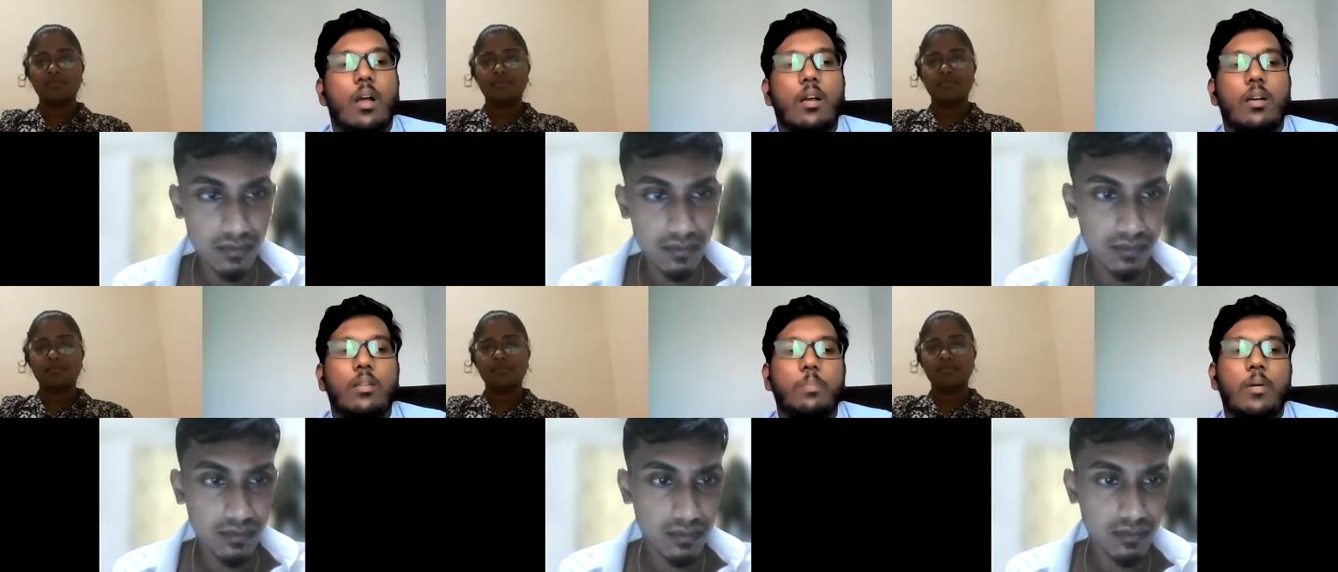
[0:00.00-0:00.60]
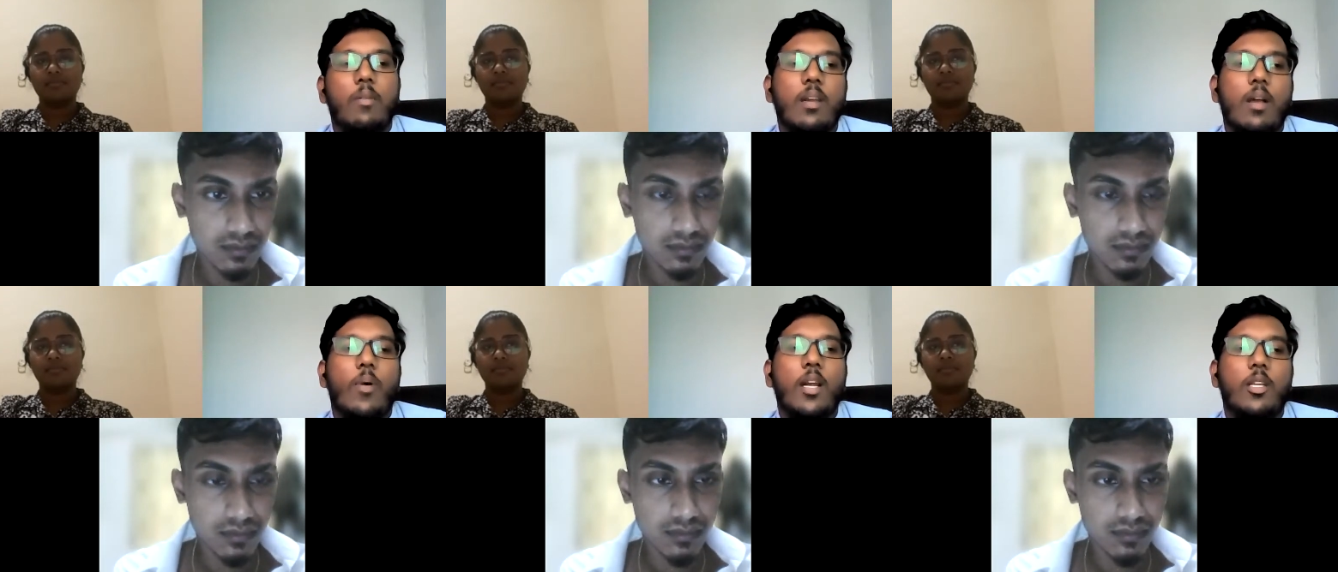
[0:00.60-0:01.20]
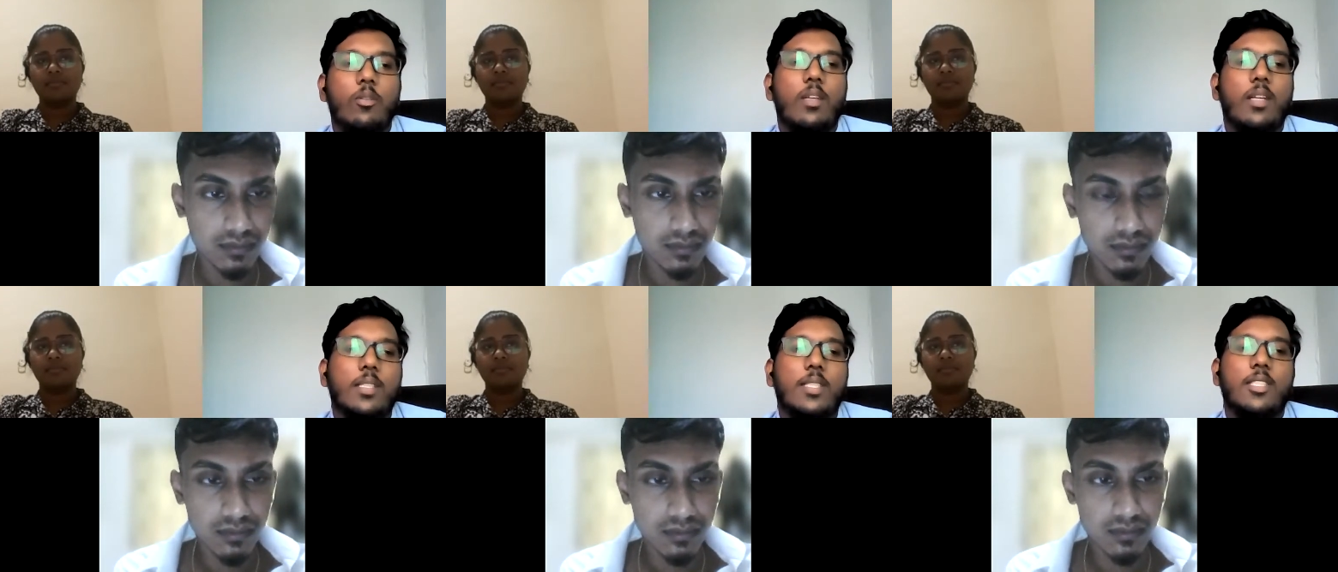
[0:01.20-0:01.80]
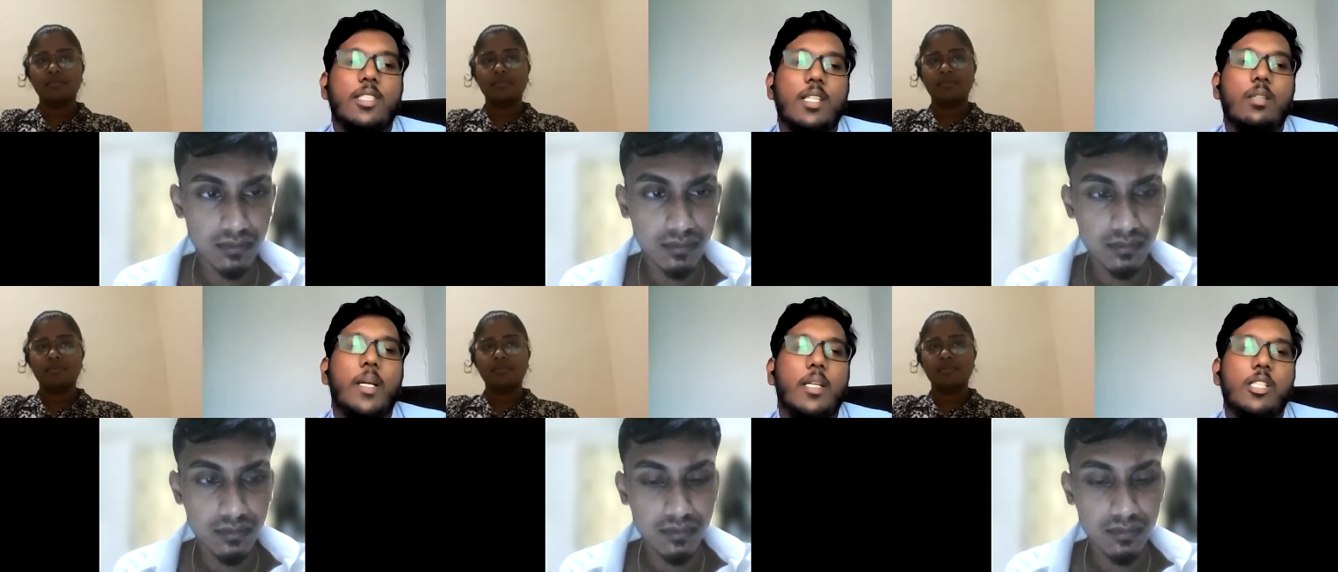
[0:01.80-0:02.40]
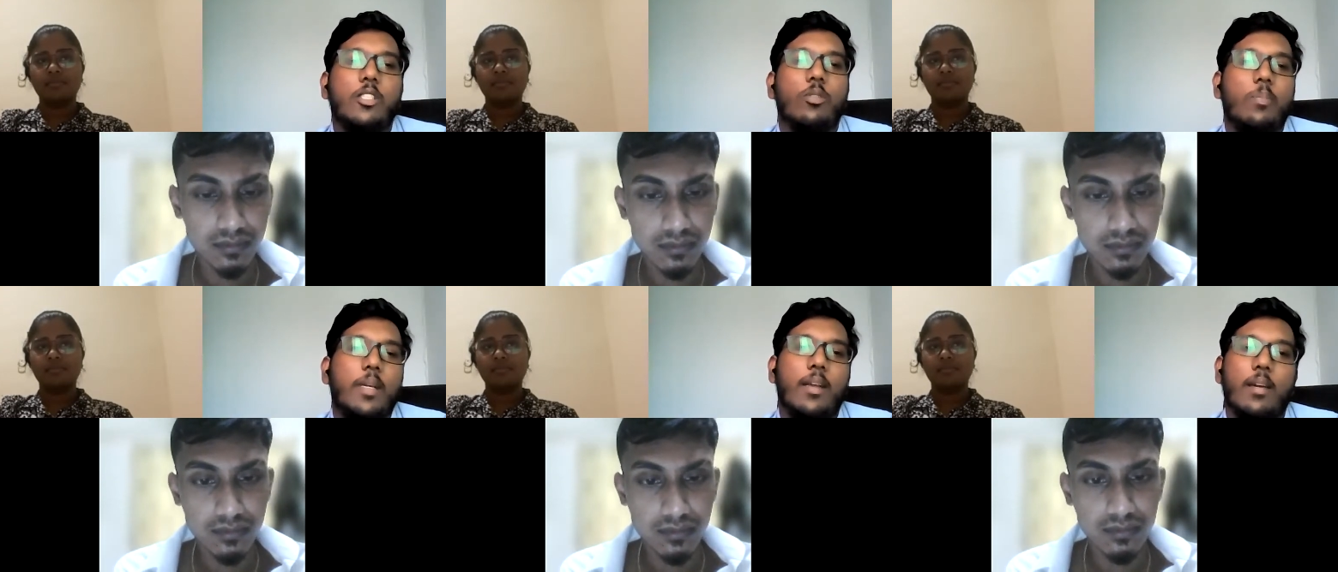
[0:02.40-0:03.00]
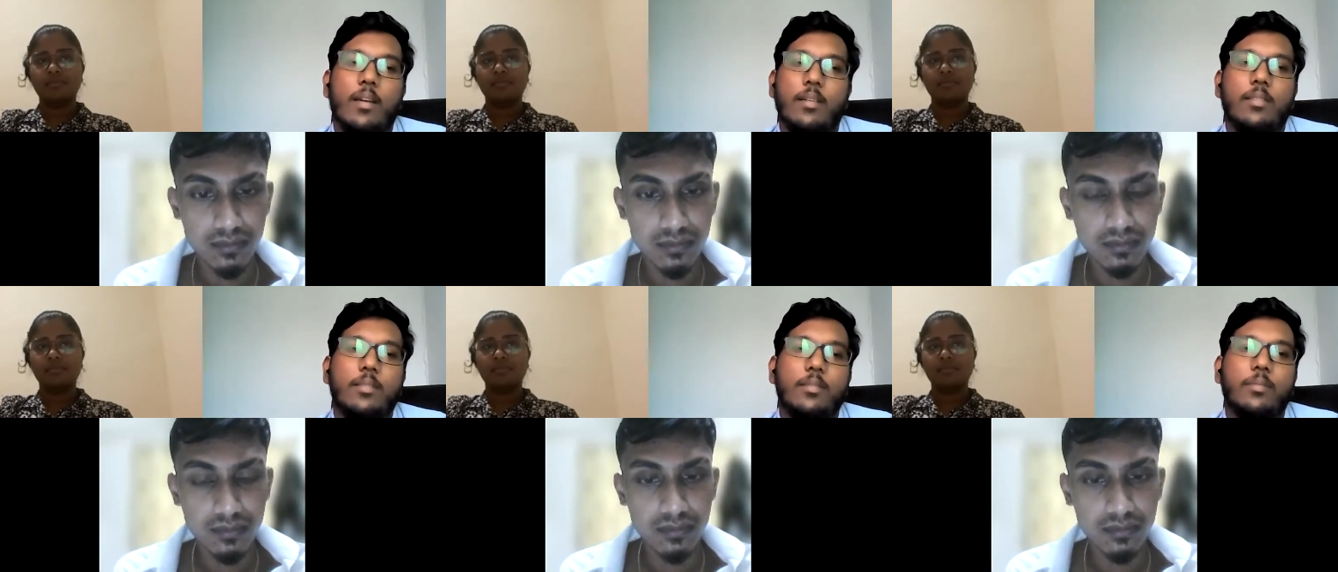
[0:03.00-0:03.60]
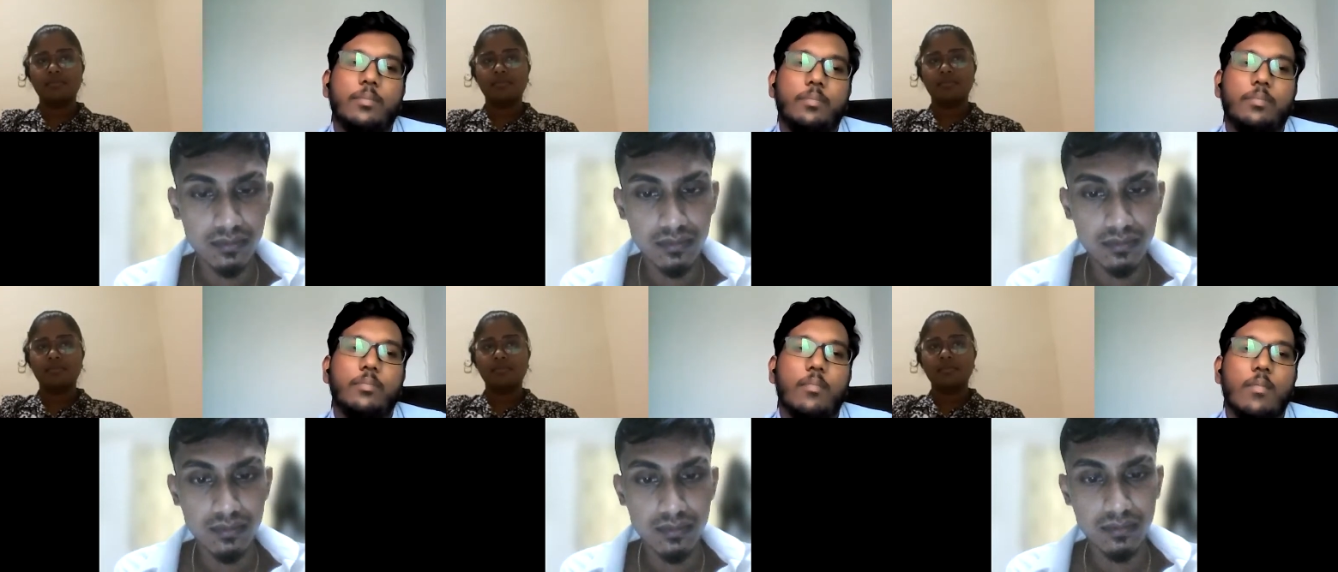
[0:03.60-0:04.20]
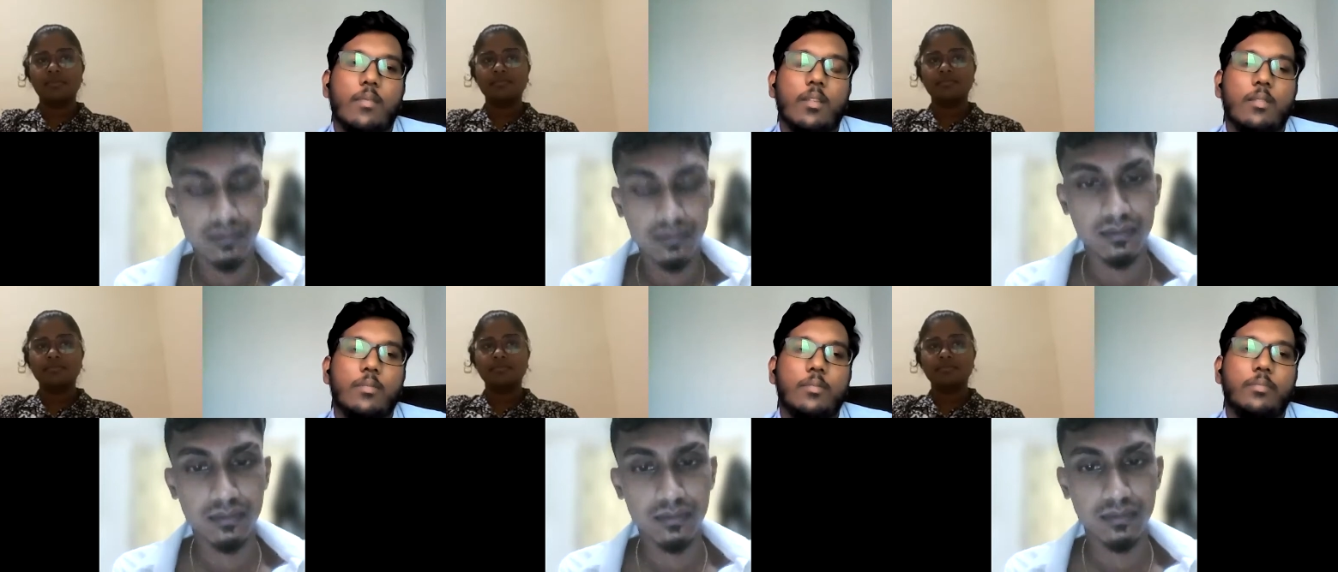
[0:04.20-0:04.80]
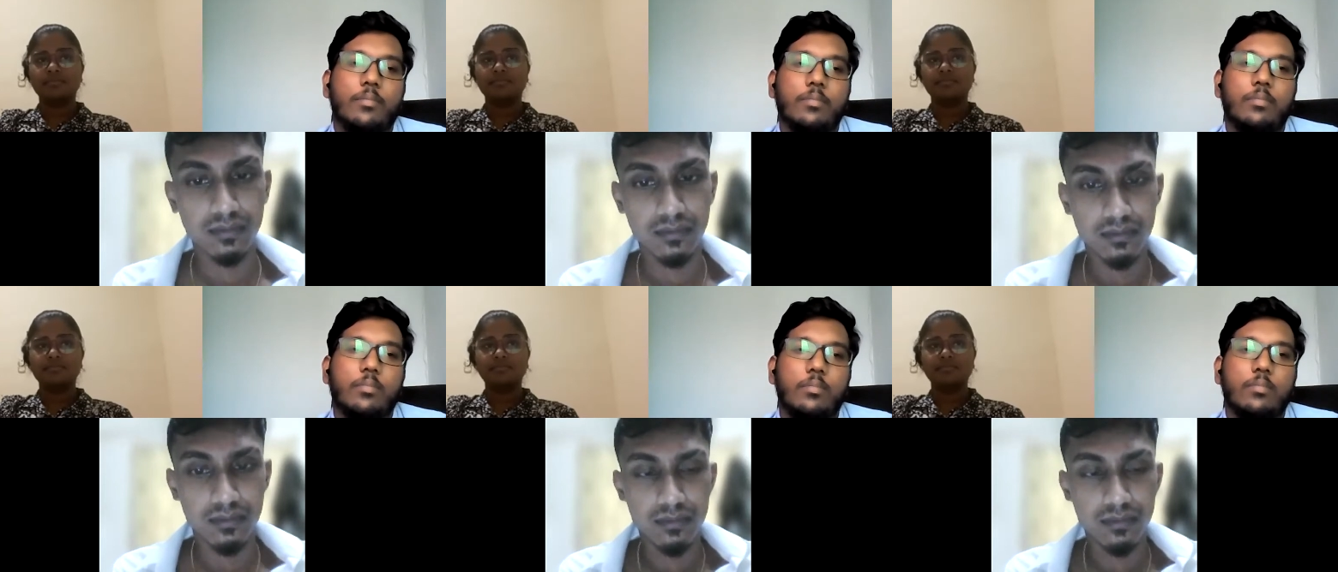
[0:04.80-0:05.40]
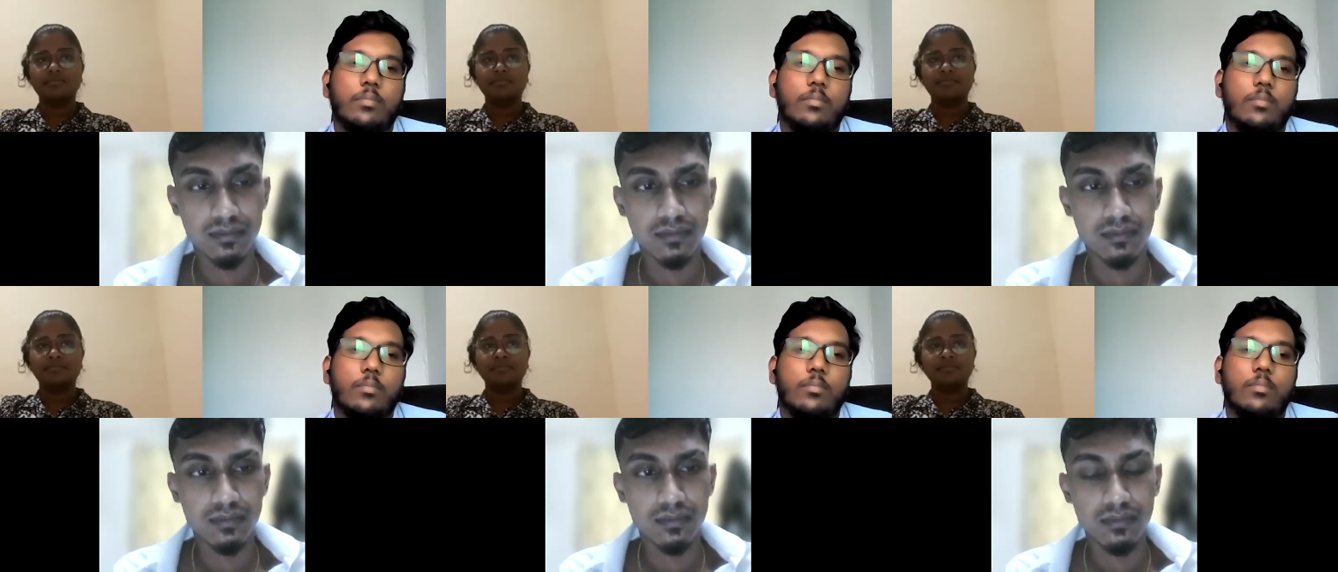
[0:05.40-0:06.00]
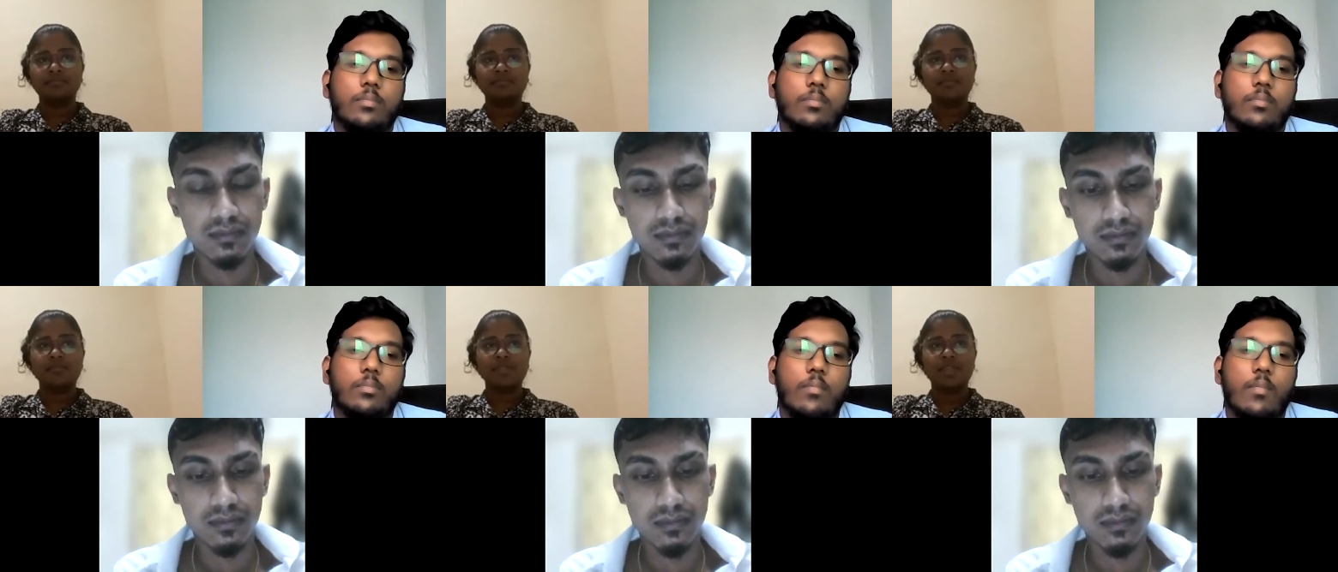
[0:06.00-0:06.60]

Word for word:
Speaker 1: Uh, Praveena, what do you think the surgical method should be? Yeah?
Speaker 2: Mm,